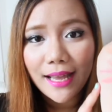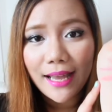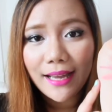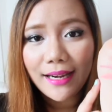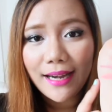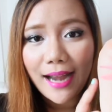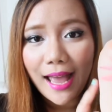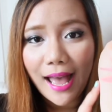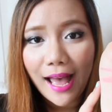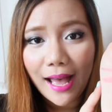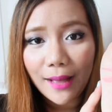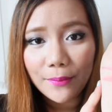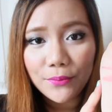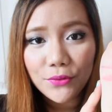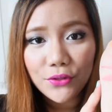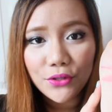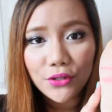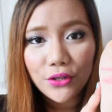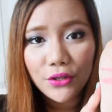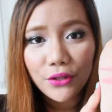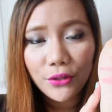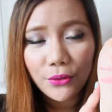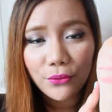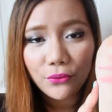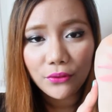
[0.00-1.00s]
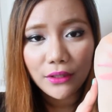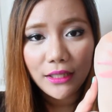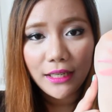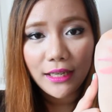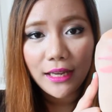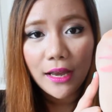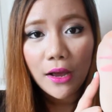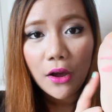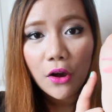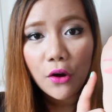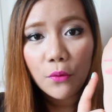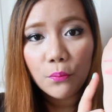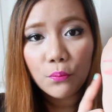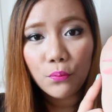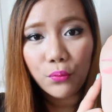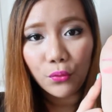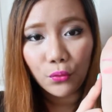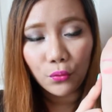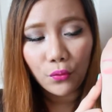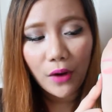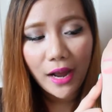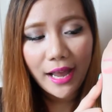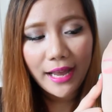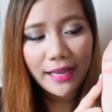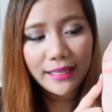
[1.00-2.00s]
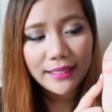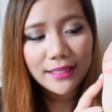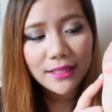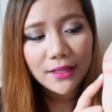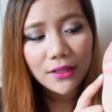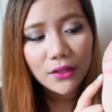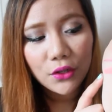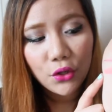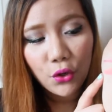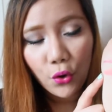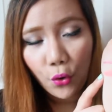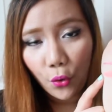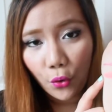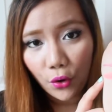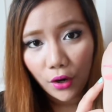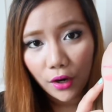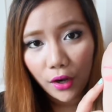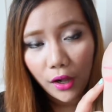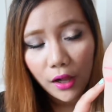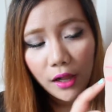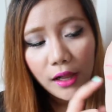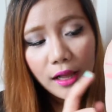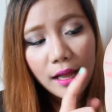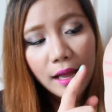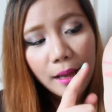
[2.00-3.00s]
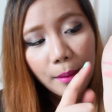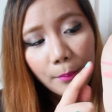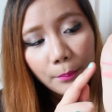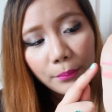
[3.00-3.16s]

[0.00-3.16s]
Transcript: an absolutely bright coral.